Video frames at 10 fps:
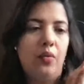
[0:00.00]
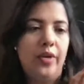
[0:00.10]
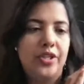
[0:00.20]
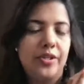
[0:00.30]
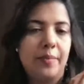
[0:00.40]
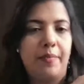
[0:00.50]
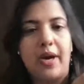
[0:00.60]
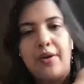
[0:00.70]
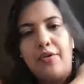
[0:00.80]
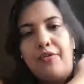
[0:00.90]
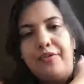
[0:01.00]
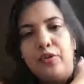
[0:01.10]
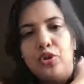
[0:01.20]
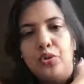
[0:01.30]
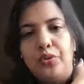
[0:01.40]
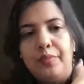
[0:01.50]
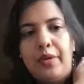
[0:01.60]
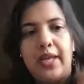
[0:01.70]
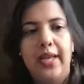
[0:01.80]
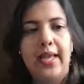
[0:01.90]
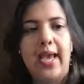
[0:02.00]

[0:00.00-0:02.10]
which is a part of your shoulder blade.